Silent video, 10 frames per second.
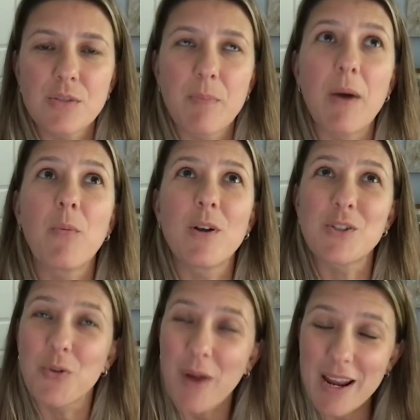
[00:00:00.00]
But what's
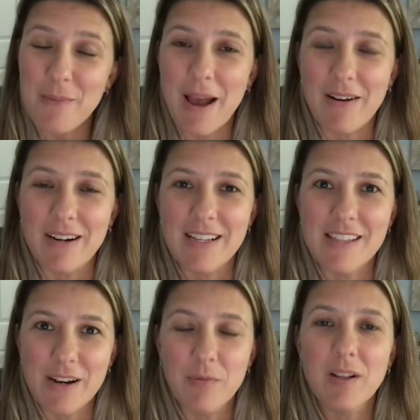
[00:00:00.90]
great about it is
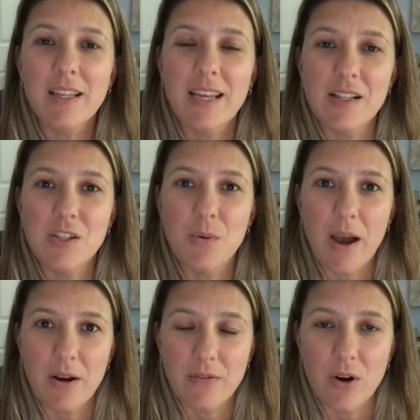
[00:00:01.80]
that it really gets you
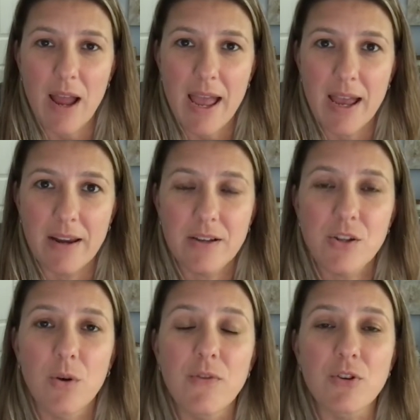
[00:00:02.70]
out of your head.
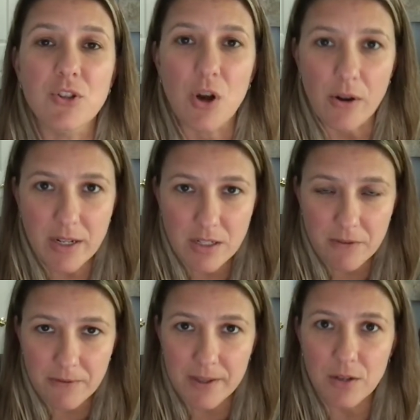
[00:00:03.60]
So if you're starting to
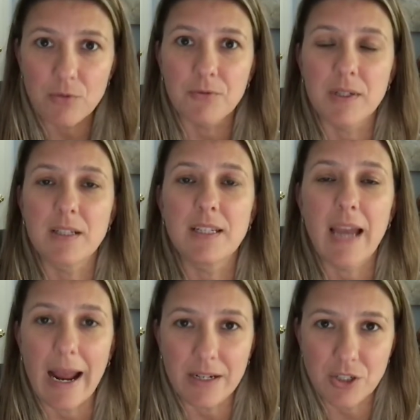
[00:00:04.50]
feel really
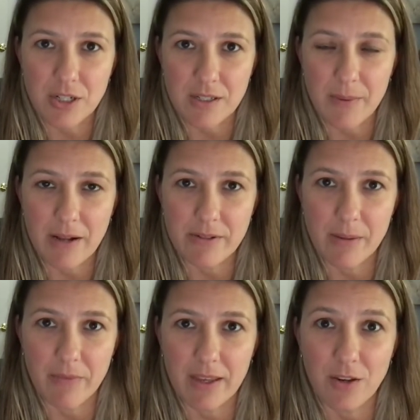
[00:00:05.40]
anxious about
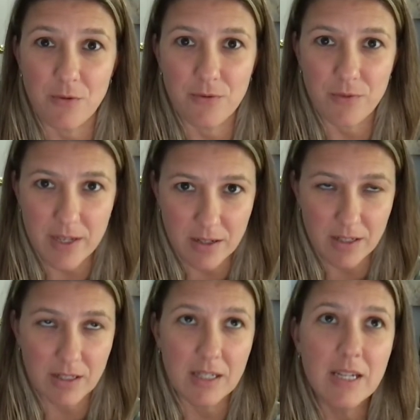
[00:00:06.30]
something, you
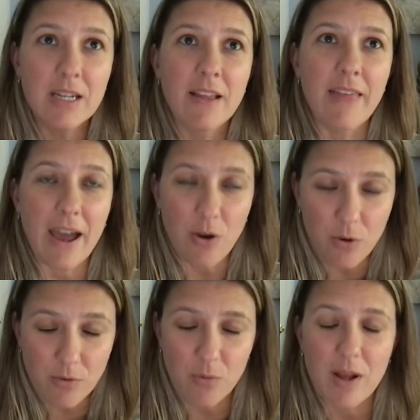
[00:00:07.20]
feel that
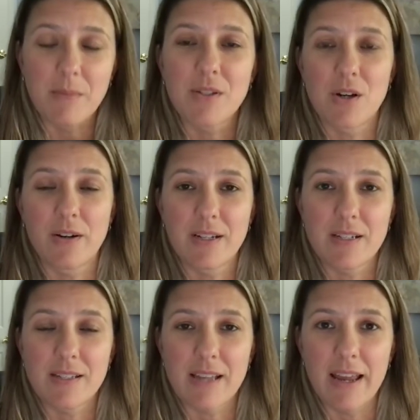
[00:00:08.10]
overwhelm starting
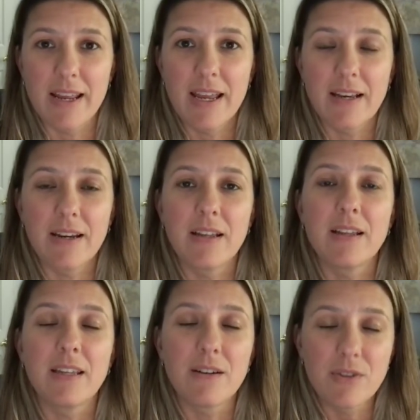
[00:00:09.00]
to set in,
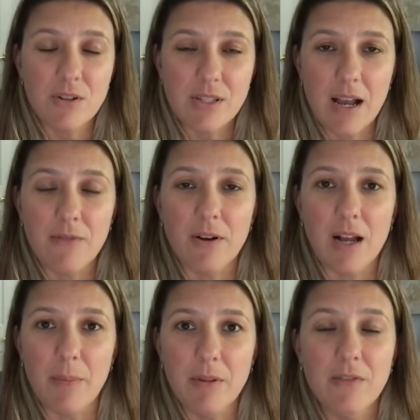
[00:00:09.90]
give yourself a
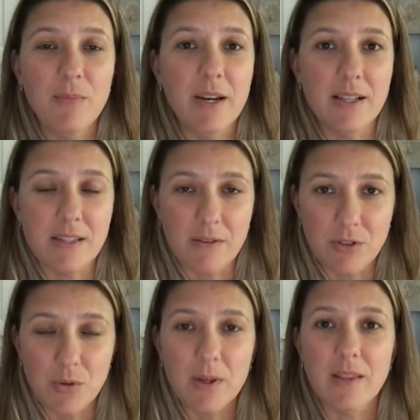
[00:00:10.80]
couple of minutes of
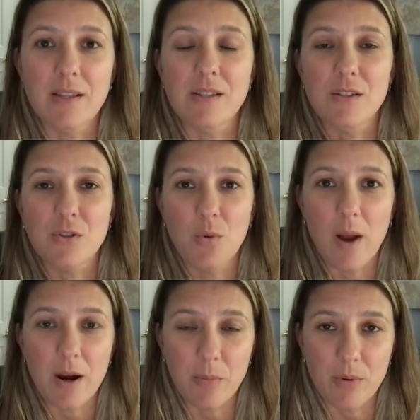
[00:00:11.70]
doing this
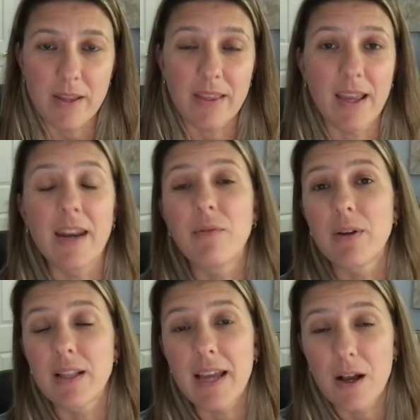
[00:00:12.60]
square breathing, and it
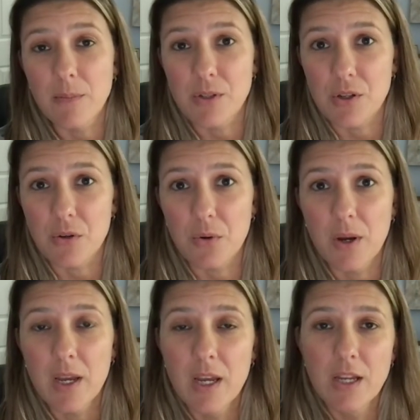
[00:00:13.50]
really helps you
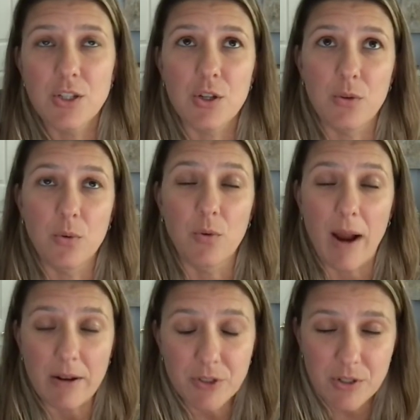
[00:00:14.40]
to
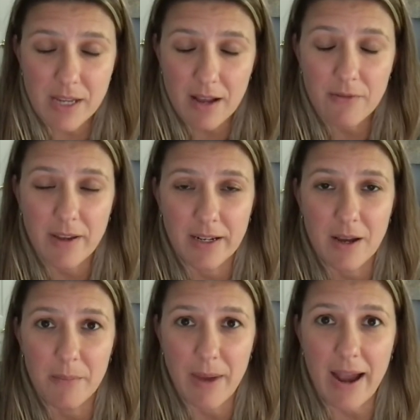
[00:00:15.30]
ground yourself and
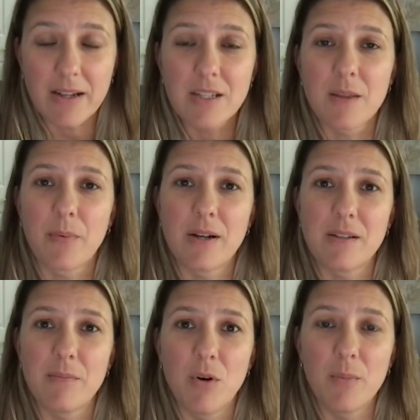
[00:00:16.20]
come back to the
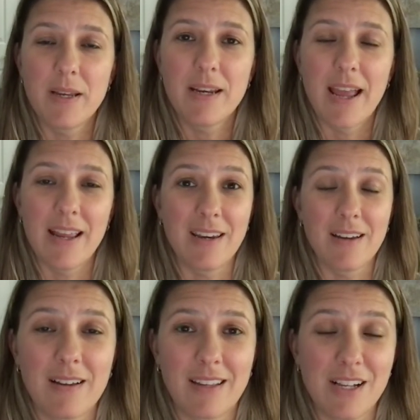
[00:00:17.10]
present moment and
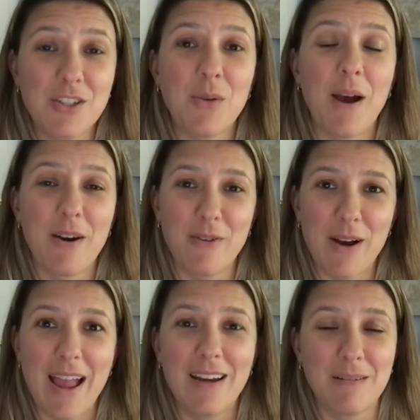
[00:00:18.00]
gets you out of your
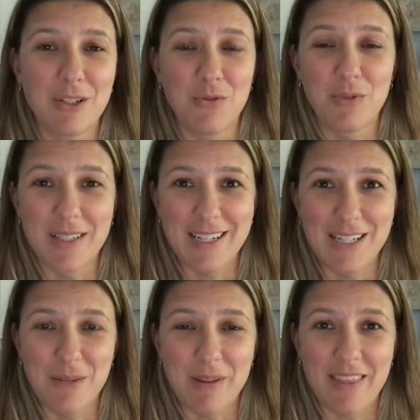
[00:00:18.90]
head, because you really need
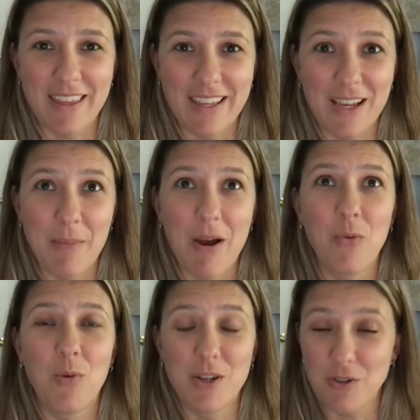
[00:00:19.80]
to be thinking
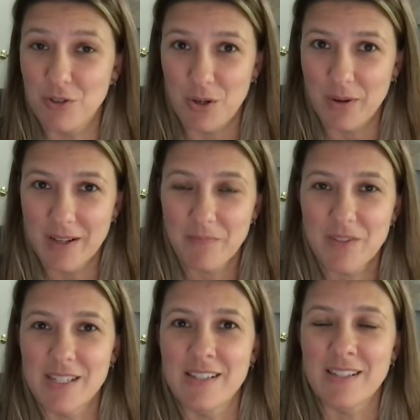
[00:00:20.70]
about what you're doing,
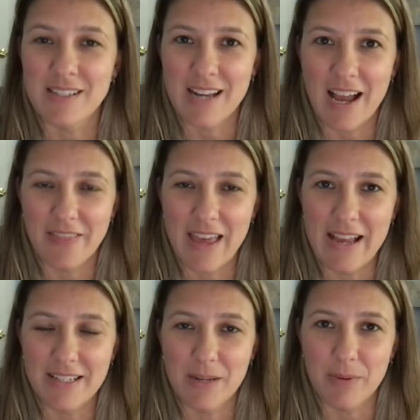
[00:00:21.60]
since it's not
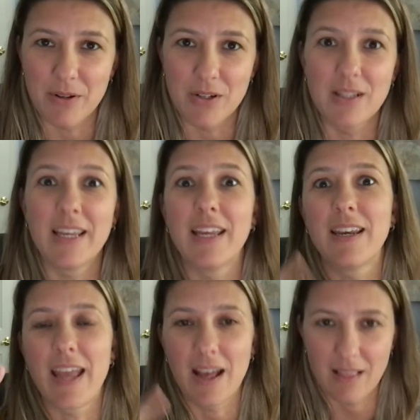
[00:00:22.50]
that typical
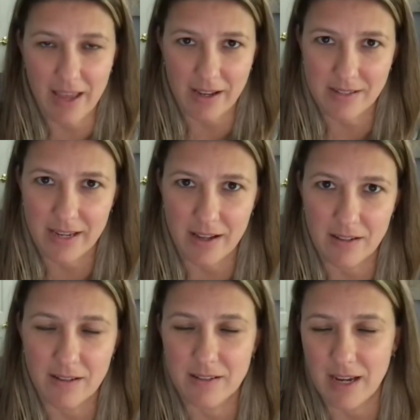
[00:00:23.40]
inhale,
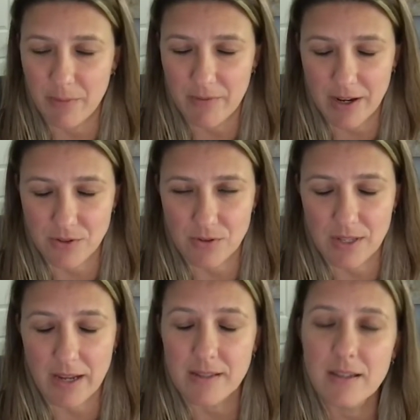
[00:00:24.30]
exhale type of
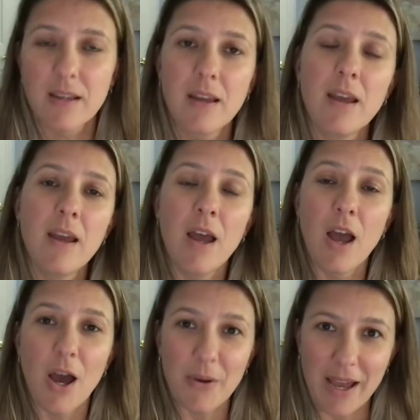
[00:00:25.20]
exercise.
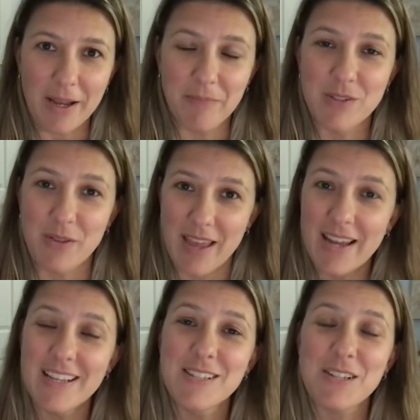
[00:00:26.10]
Okay, so
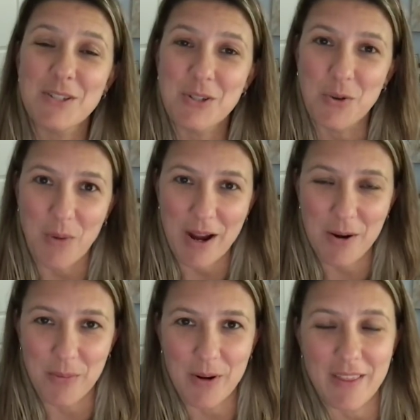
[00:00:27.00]
that is
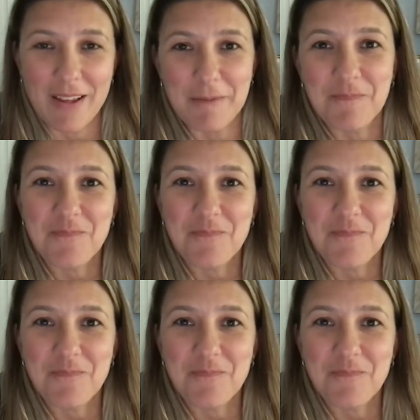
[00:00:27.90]
square breathing.